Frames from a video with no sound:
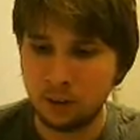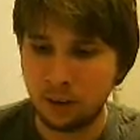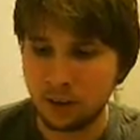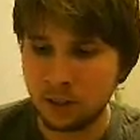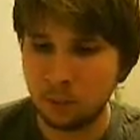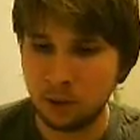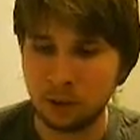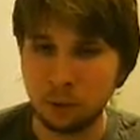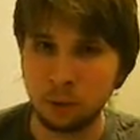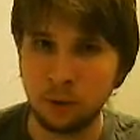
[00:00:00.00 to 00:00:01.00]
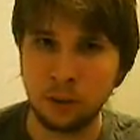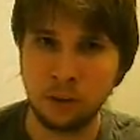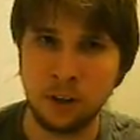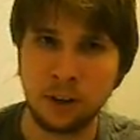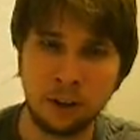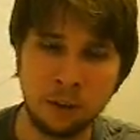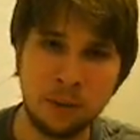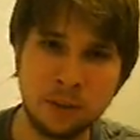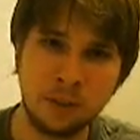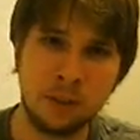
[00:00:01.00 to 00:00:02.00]
has some pretty cool and unique elements
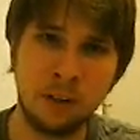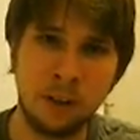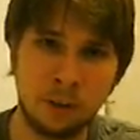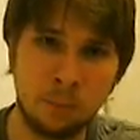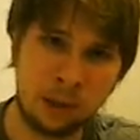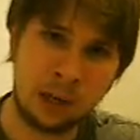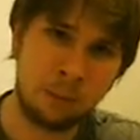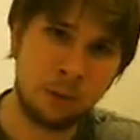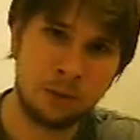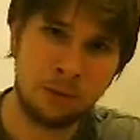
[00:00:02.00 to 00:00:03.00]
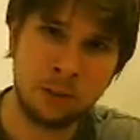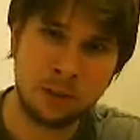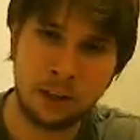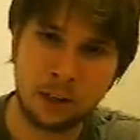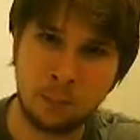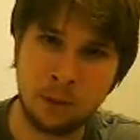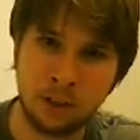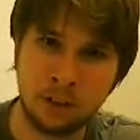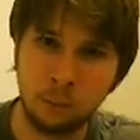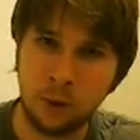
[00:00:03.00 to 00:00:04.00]
in it, like being able to select a
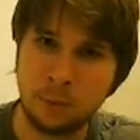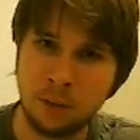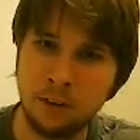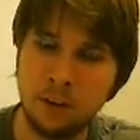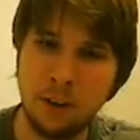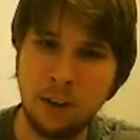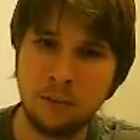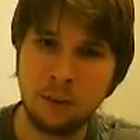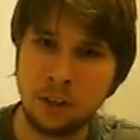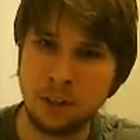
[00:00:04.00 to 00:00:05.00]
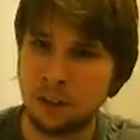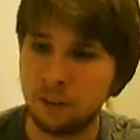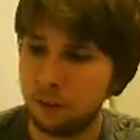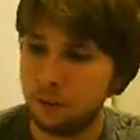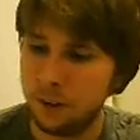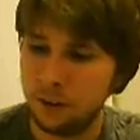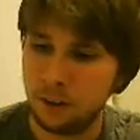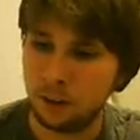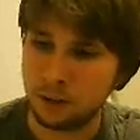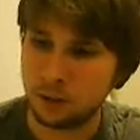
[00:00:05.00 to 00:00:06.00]
particular weapon for each level, and
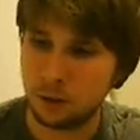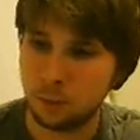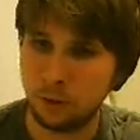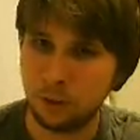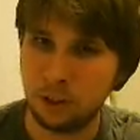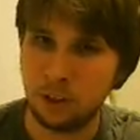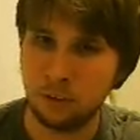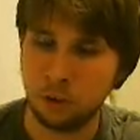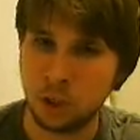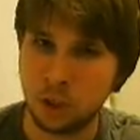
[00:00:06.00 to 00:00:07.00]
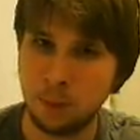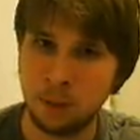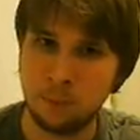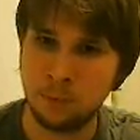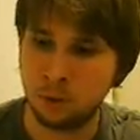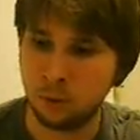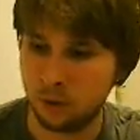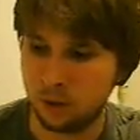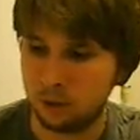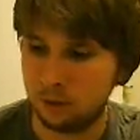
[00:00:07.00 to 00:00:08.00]
also the ability to level your ship up
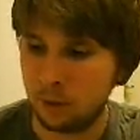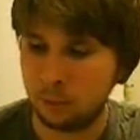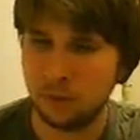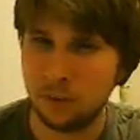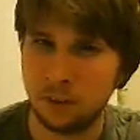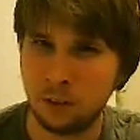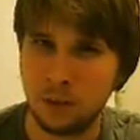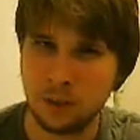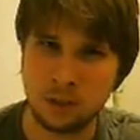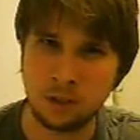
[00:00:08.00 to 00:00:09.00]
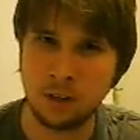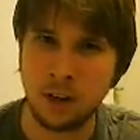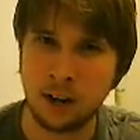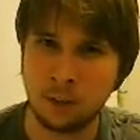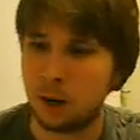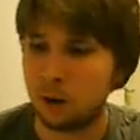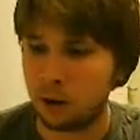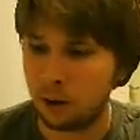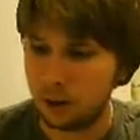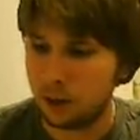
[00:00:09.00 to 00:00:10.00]
to, I believe it increases your attack power.
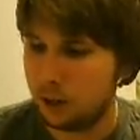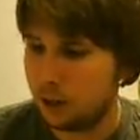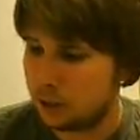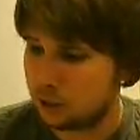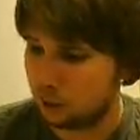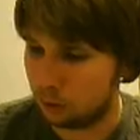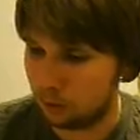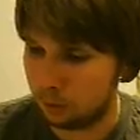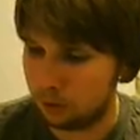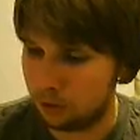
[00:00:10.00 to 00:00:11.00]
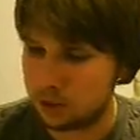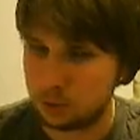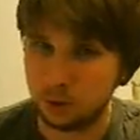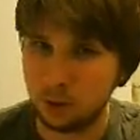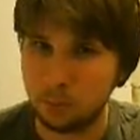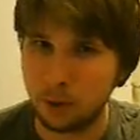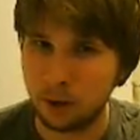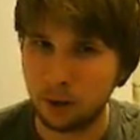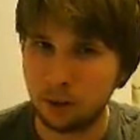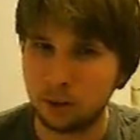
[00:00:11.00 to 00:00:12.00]
So, I mean, this is one of the
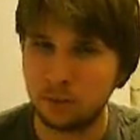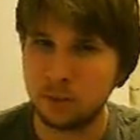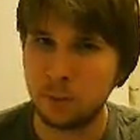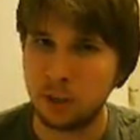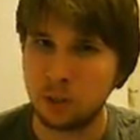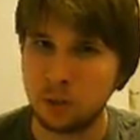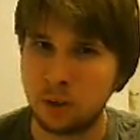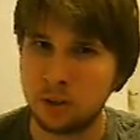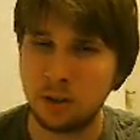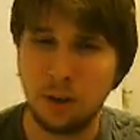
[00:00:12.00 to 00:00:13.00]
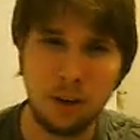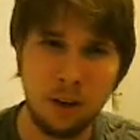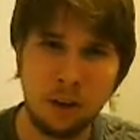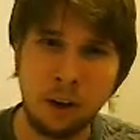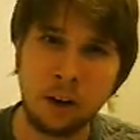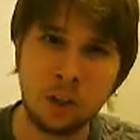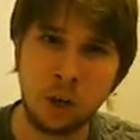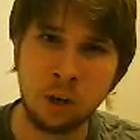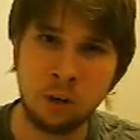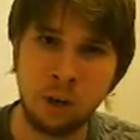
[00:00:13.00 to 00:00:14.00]
better space shooters. Not a
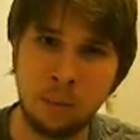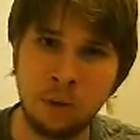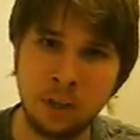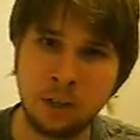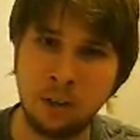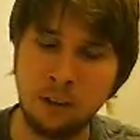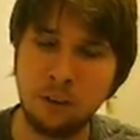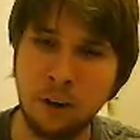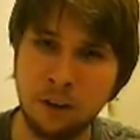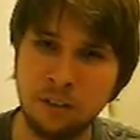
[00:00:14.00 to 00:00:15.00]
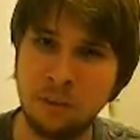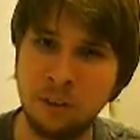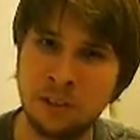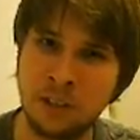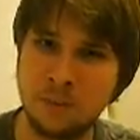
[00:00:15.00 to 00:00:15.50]
genre I'm particularly fond of, but this game's